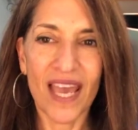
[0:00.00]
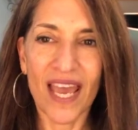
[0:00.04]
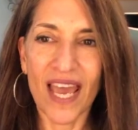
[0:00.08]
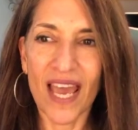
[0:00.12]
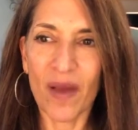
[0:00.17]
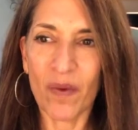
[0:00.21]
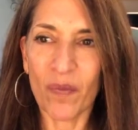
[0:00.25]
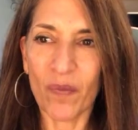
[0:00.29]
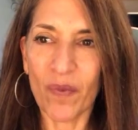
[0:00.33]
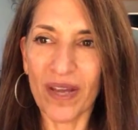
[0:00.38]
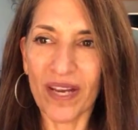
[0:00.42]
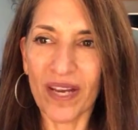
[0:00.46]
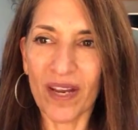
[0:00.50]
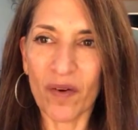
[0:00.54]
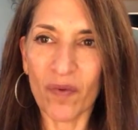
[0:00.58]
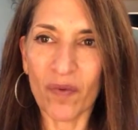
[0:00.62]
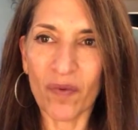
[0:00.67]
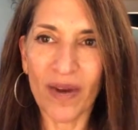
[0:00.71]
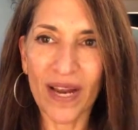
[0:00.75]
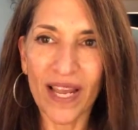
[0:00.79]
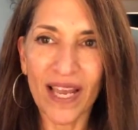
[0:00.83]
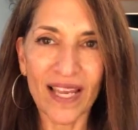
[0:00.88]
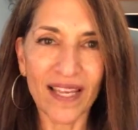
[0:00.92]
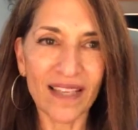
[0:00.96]
And when it
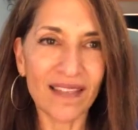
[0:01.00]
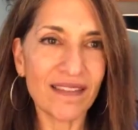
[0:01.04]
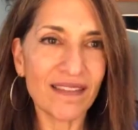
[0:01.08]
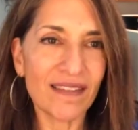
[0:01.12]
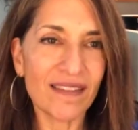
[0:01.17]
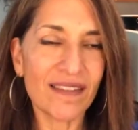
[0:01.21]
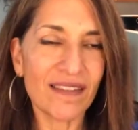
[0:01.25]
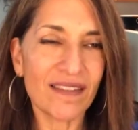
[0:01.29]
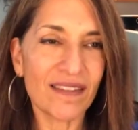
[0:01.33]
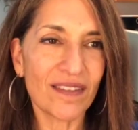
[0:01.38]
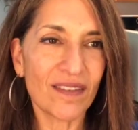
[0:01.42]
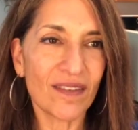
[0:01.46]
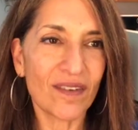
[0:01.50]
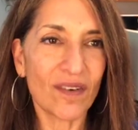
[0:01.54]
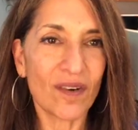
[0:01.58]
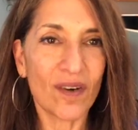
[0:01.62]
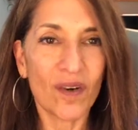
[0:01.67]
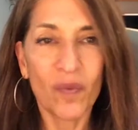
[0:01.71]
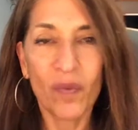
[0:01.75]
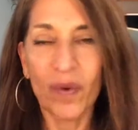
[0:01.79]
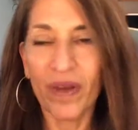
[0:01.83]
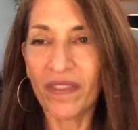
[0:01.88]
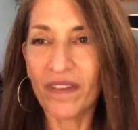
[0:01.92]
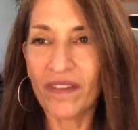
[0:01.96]
rains
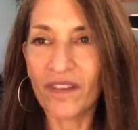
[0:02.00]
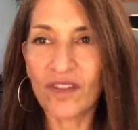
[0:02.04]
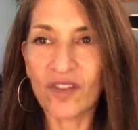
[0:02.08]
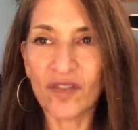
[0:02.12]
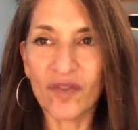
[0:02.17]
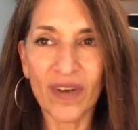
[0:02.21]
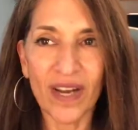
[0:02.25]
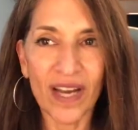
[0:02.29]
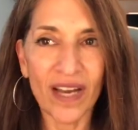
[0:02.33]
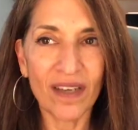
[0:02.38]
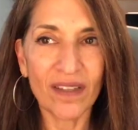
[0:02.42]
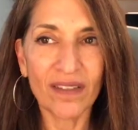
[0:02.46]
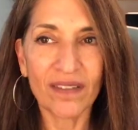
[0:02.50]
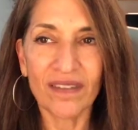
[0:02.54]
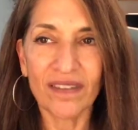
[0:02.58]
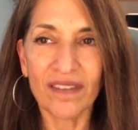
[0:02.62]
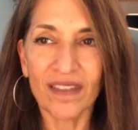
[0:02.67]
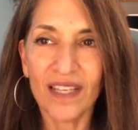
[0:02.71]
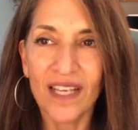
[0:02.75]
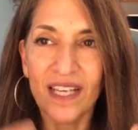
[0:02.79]
or when there's drought,